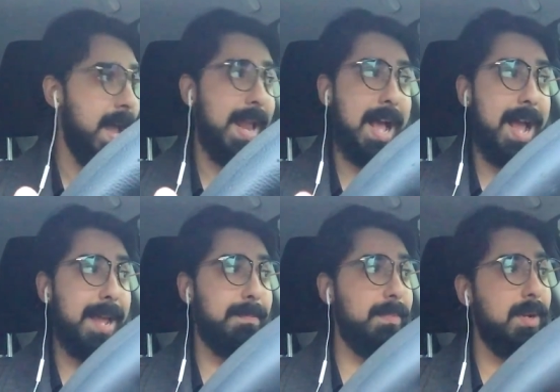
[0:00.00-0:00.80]
And I
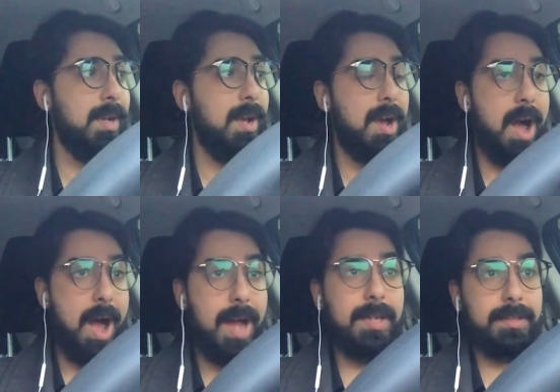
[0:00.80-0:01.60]
am
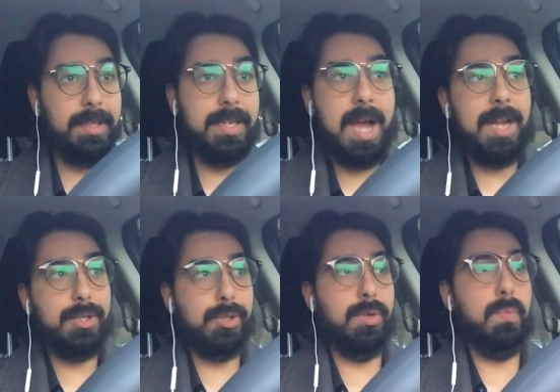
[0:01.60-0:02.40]
honestly
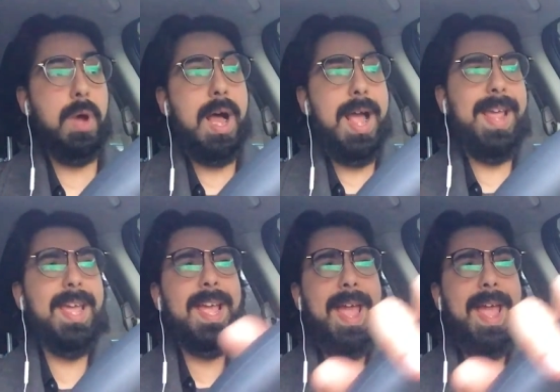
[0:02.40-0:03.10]
not sure why.